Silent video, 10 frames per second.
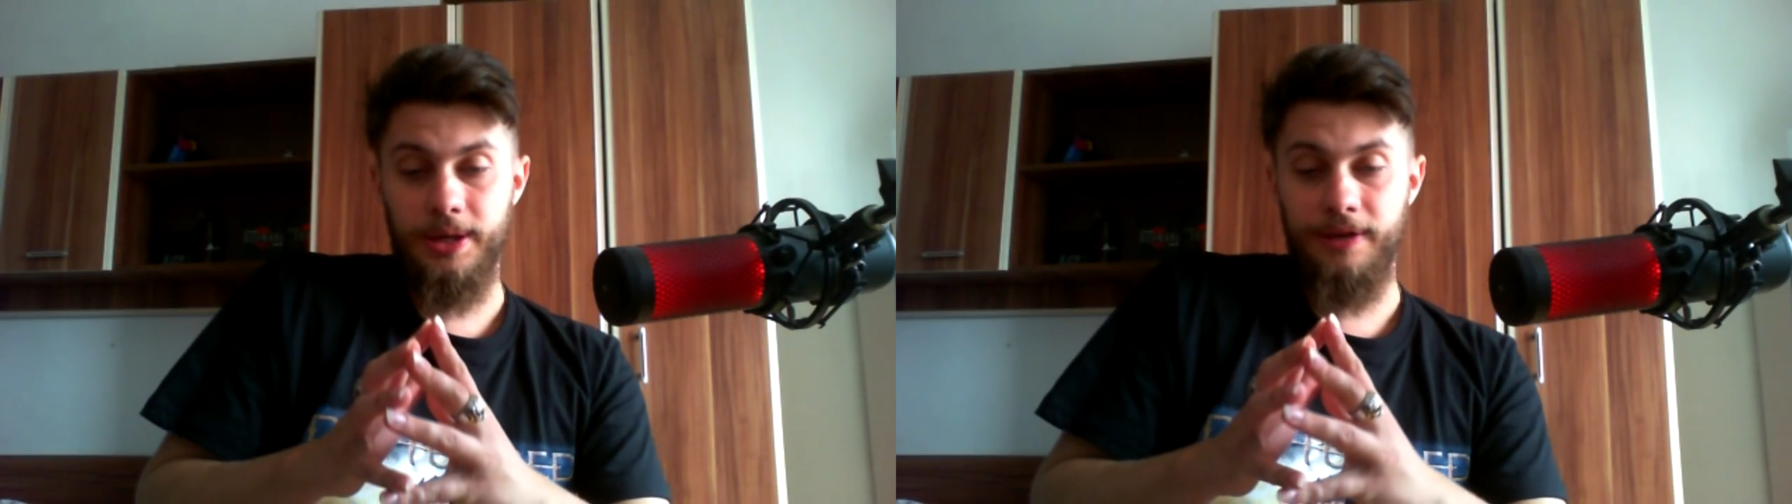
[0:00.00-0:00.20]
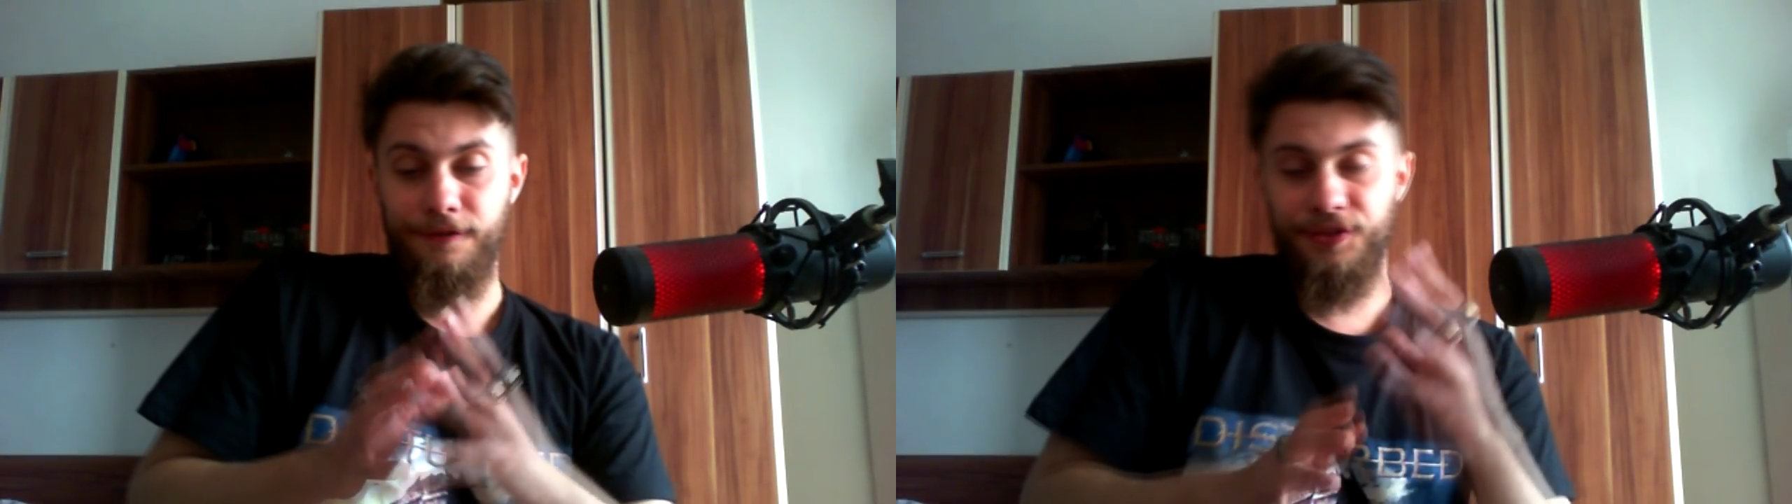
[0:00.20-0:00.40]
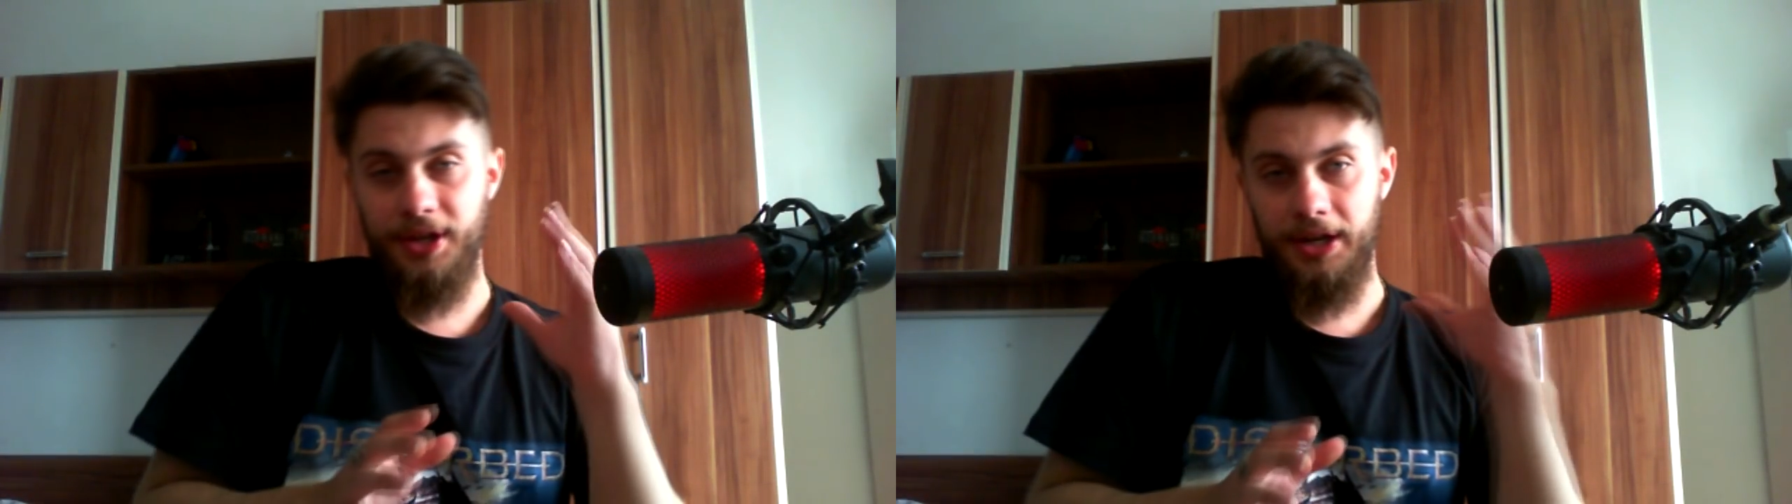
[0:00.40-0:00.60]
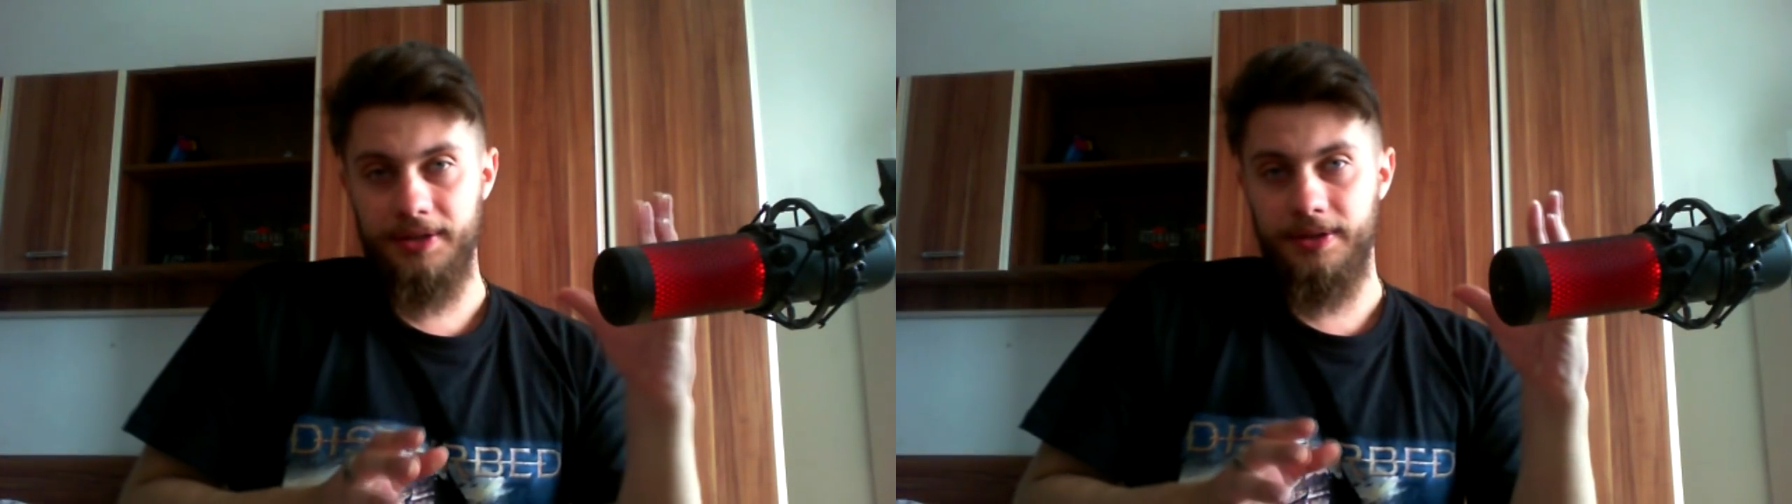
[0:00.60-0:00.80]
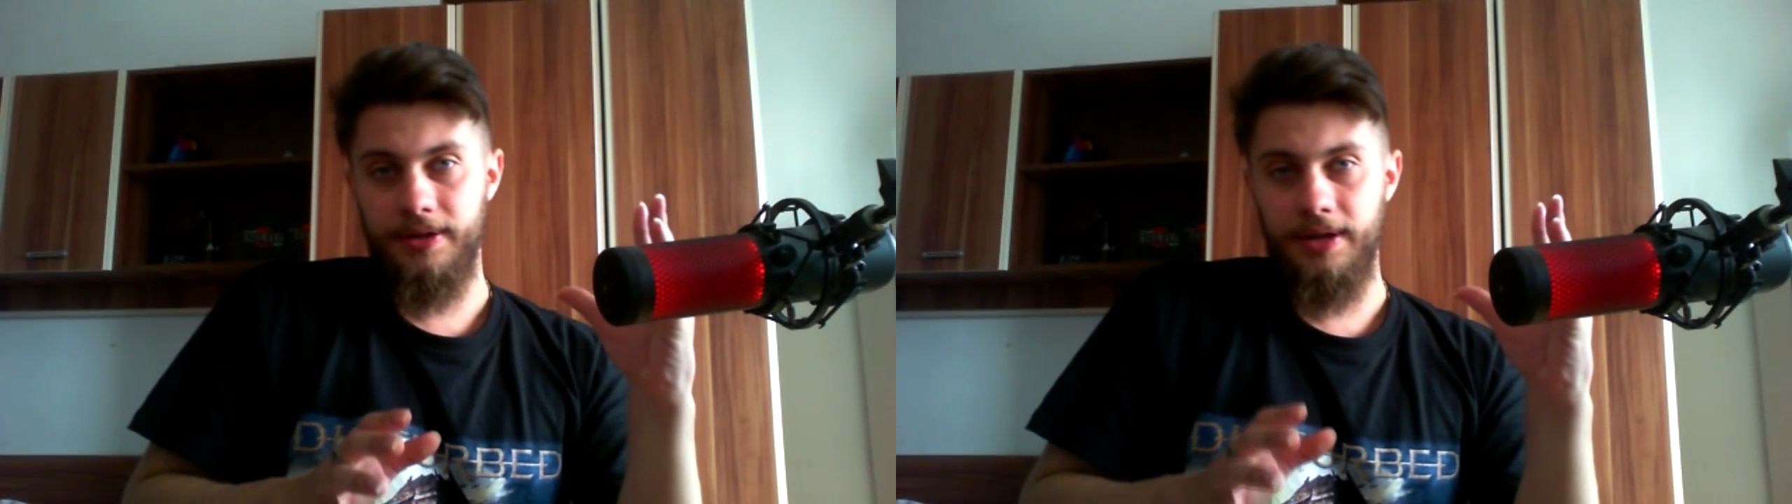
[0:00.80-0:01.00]
If
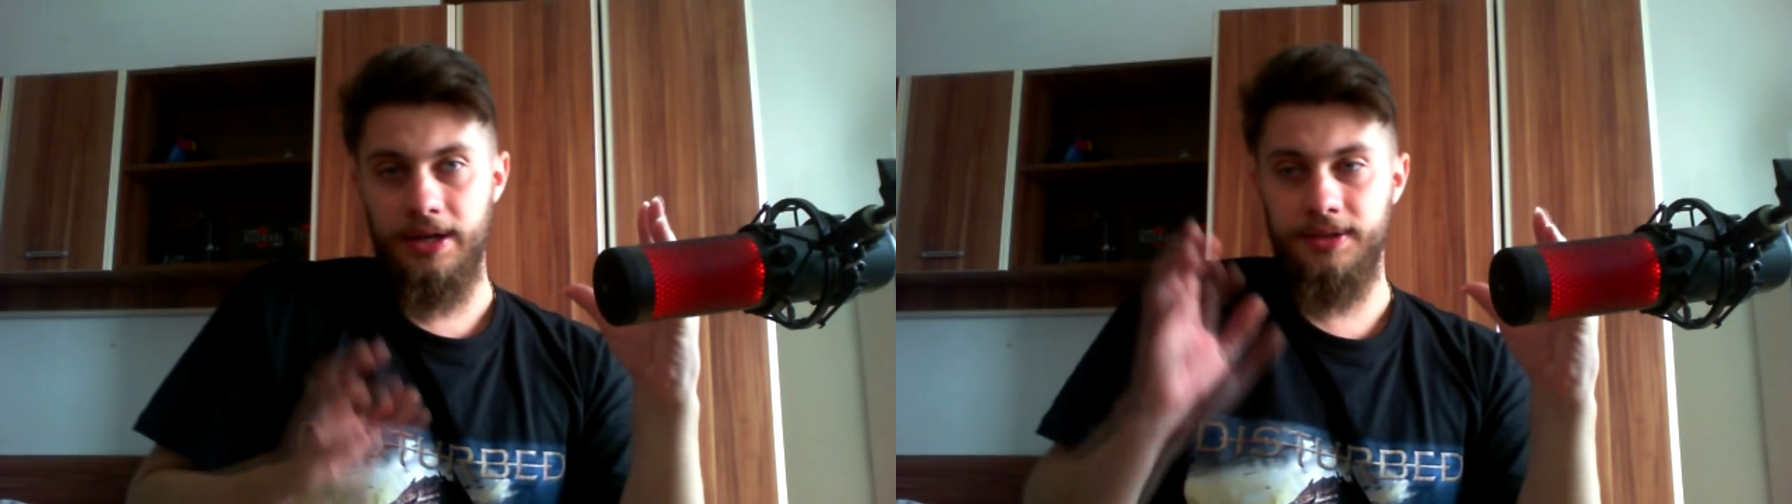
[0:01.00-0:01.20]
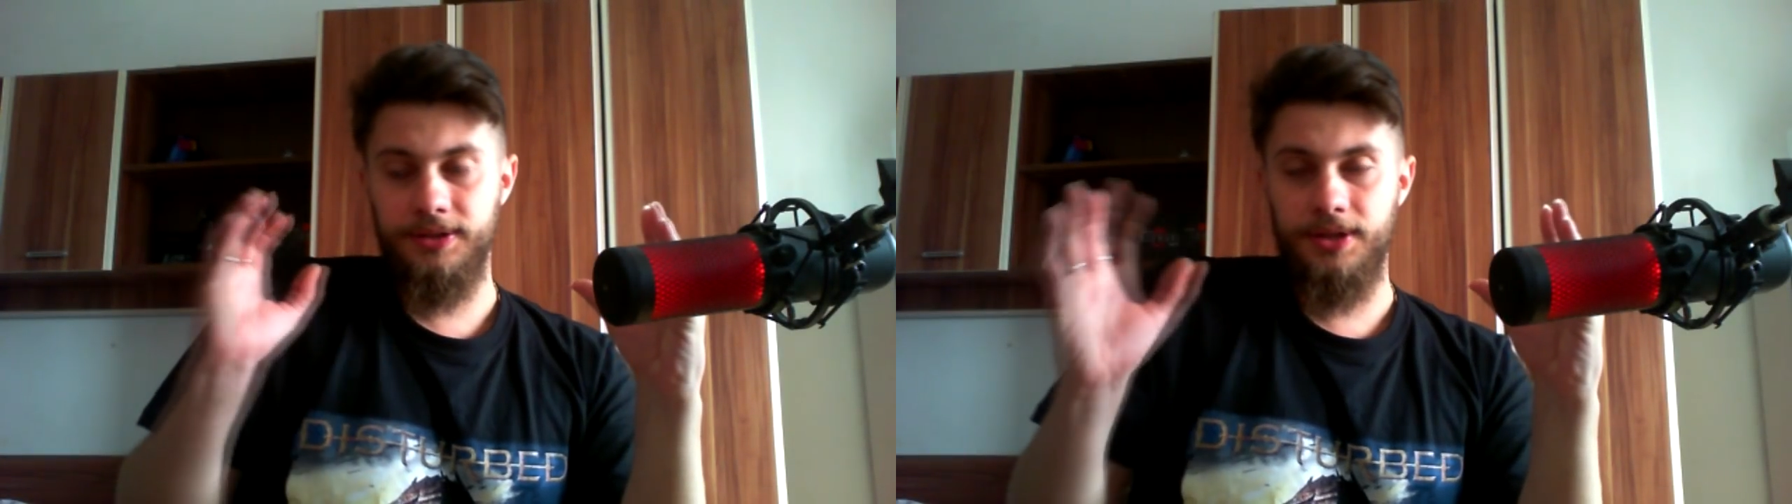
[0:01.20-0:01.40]
Tanner and the